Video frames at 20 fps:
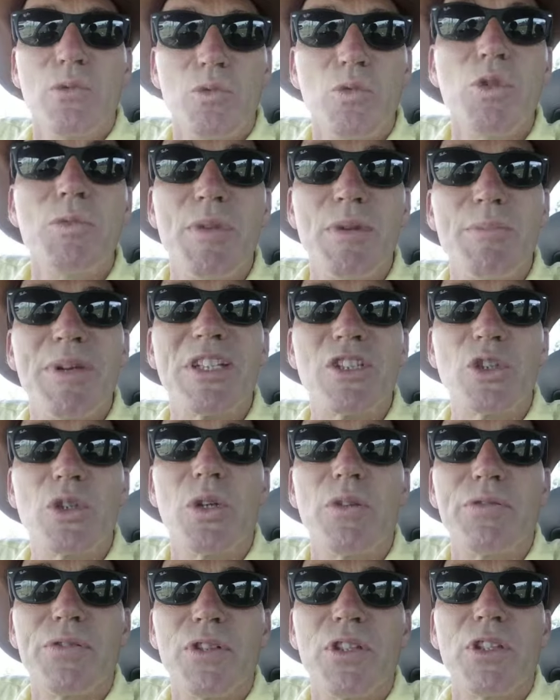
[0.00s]
would be better
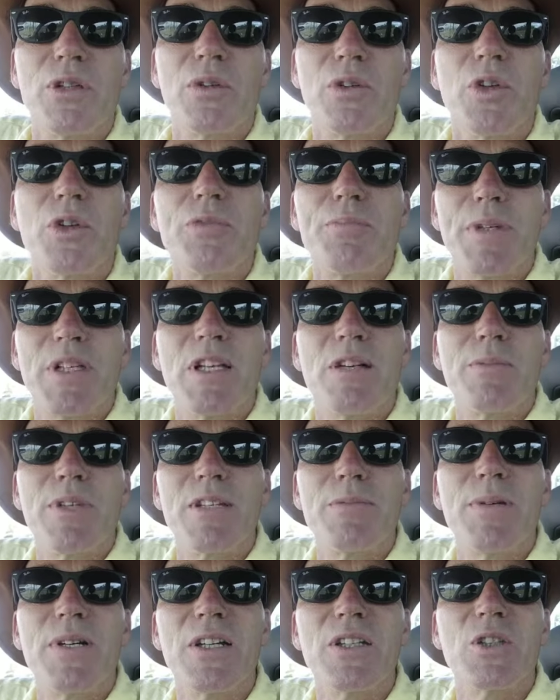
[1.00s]
off, not
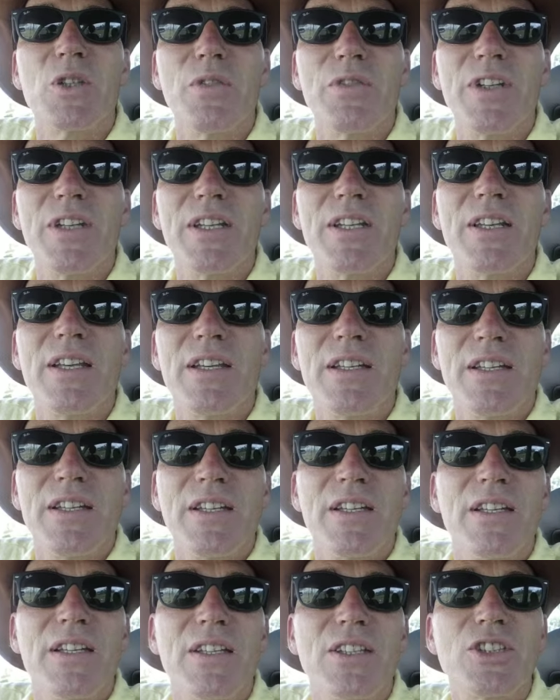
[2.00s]
becoming part of the
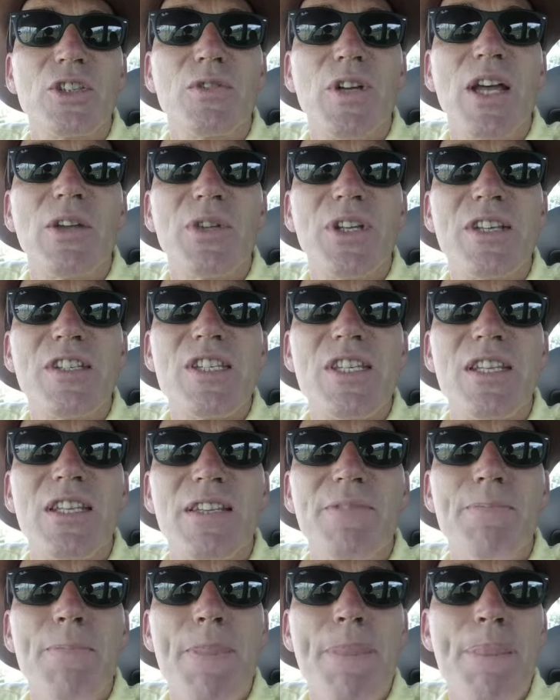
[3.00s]
surrounding
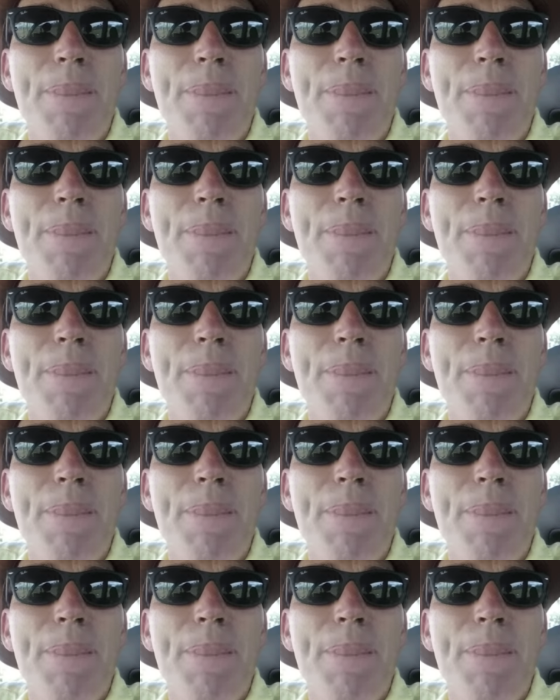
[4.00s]
sea.